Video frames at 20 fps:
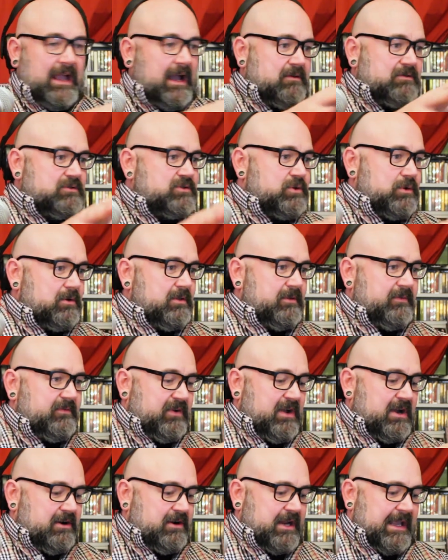outdoor the
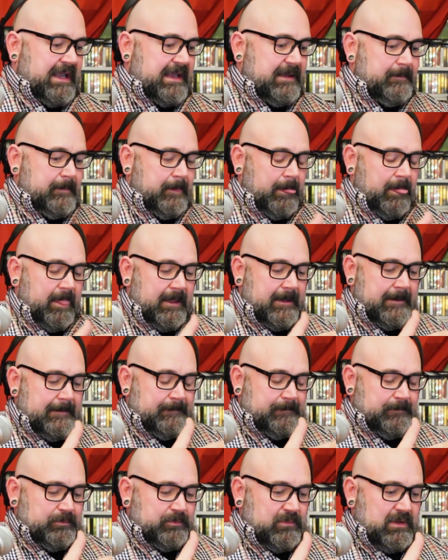ferry
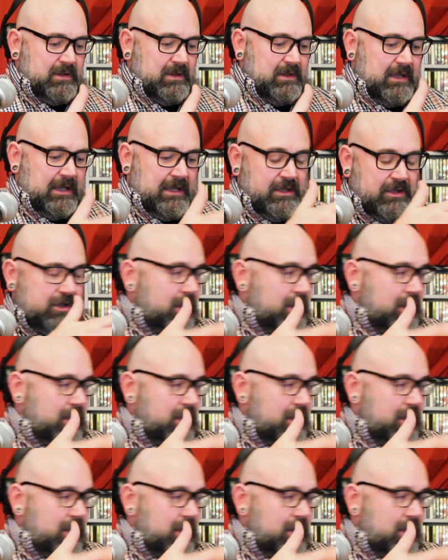and